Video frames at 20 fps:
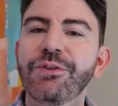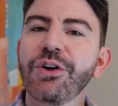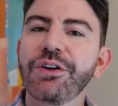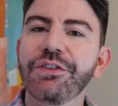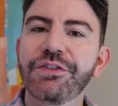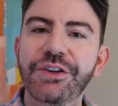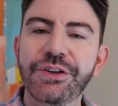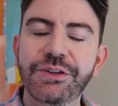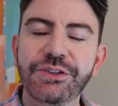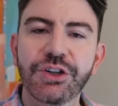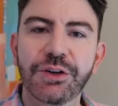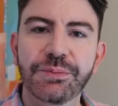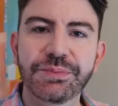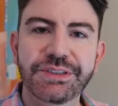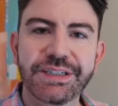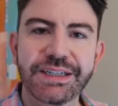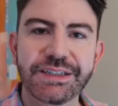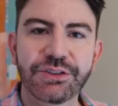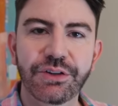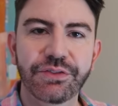got a few jobs
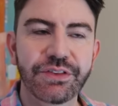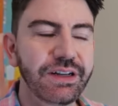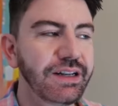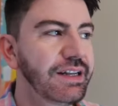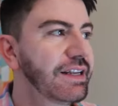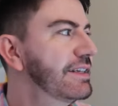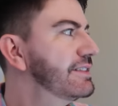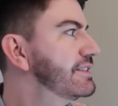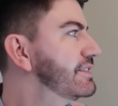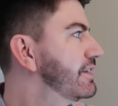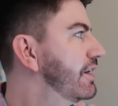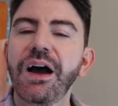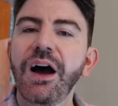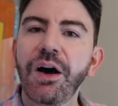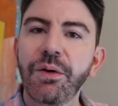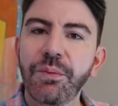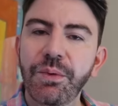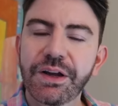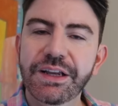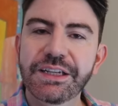ticked off the list.
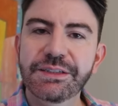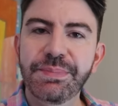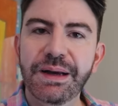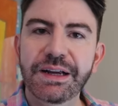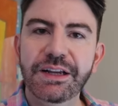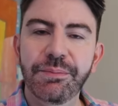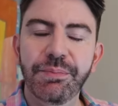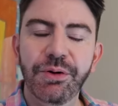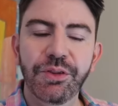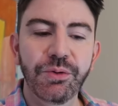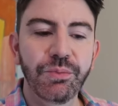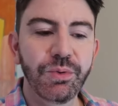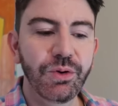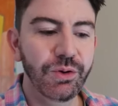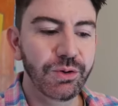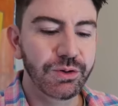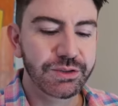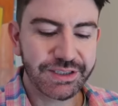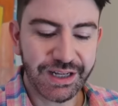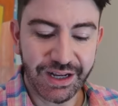Artwork is back up on the
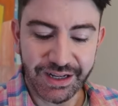walls.